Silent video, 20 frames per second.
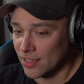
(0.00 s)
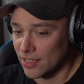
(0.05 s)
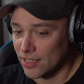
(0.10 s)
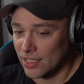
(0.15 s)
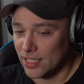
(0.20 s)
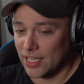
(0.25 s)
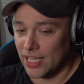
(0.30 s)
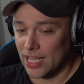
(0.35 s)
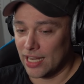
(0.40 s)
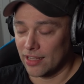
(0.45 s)

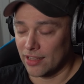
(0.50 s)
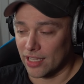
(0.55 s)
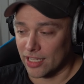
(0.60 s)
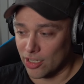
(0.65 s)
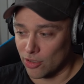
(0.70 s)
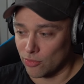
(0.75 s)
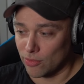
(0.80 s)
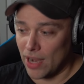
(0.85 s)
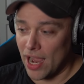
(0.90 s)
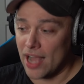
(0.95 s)
He had like
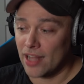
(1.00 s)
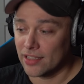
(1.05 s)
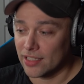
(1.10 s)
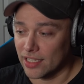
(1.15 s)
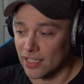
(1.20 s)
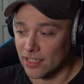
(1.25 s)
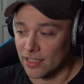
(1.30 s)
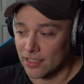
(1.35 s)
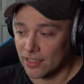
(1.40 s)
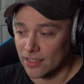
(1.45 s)
a
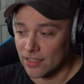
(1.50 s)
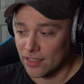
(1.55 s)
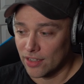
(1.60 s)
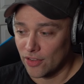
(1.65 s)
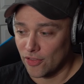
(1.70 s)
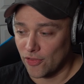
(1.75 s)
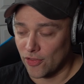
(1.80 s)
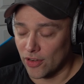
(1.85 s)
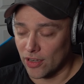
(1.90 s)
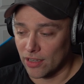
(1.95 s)
rally
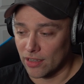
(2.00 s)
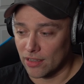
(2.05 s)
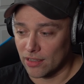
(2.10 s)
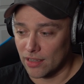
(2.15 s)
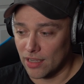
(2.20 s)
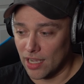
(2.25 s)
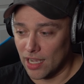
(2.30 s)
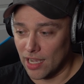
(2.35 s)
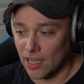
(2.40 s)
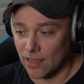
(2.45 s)
for,
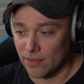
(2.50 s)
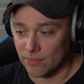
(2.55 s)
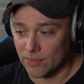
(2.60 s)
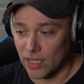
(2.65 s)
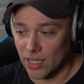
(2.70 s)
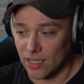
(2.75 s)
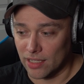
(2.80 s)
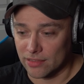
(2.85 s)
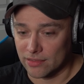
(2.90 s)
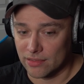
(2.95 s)
I
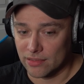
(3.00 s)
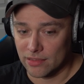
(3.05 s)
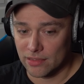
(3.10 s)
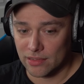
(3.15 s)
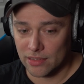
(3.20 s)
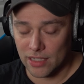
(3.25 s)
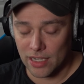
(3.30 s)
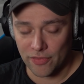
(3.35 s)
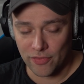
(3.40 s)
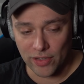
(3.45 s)

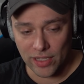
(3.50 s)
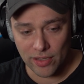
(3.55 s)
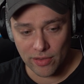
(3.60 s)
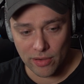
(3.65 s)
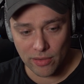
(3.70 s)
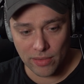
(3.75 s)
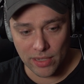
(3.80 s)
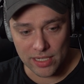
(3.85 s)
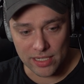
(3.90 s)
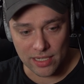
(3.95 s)
forget what
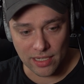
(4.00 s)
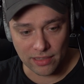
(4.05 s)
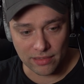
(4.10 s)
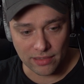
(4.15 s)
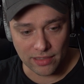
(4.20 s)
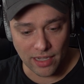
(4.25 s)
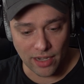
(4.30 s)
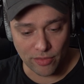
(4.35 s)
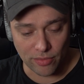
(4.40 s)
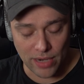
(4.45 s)
it was,
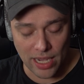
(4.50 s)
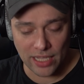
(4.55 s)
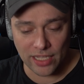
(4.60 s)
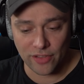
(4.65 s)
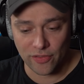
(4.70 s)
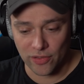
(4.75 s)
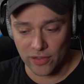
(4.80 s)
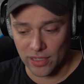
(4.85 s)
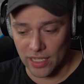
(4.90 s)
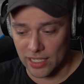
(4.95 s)
a rally
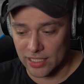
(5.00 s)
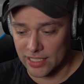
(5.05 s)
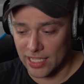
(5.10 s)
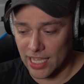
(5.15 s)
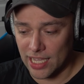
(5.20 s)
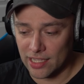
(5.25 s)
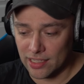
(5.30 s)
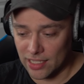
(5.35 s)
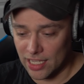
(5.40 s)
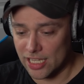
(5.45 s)
for like
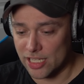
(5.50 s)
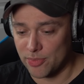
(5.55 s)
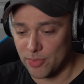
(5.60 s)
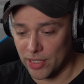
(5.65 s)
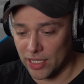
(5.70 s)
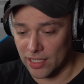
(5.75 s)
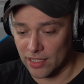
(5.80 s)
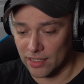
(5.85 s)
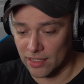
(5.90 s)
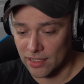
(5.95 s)
gay and
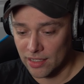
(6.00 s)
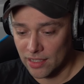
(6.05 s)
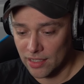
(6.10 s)
lesbian